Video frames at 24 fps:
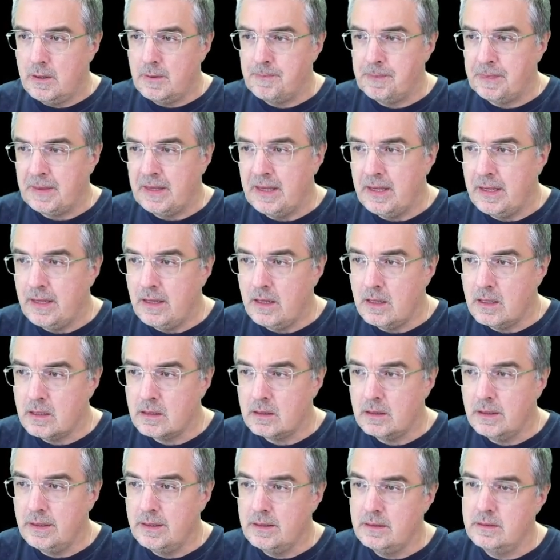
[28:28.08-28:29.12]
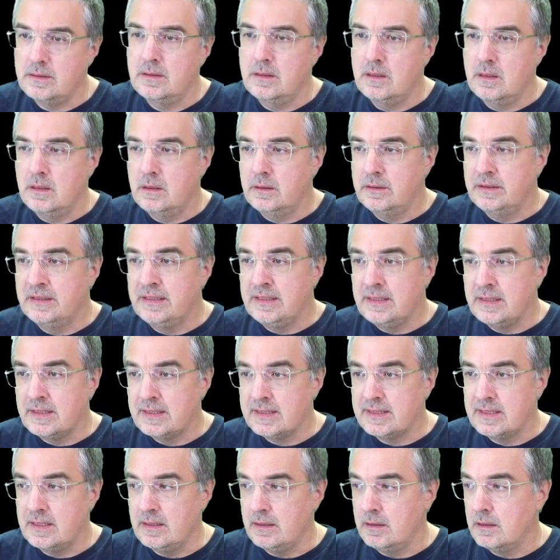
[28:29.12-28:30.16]
Here is this
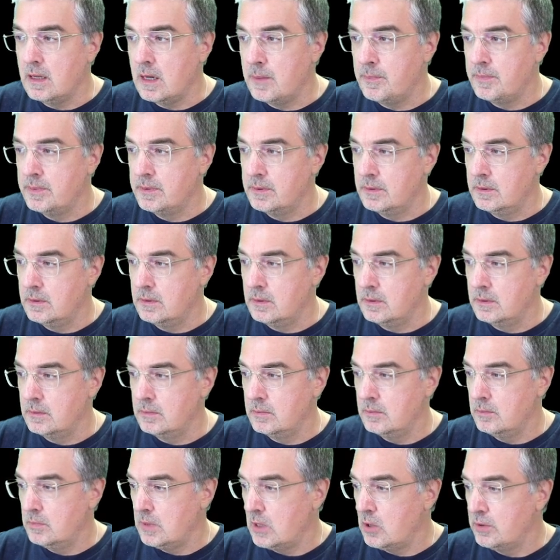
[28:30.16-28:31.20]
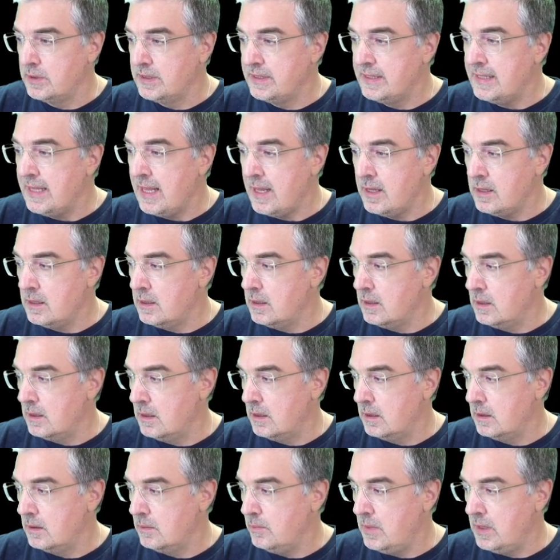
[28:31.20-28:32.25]
setup about
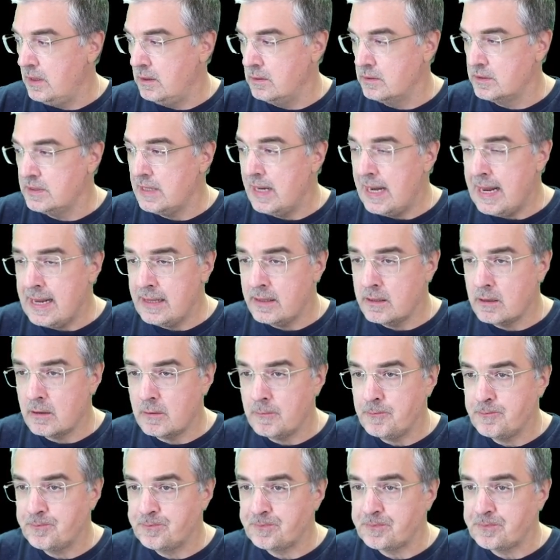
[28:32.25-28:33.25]
10 minutes later,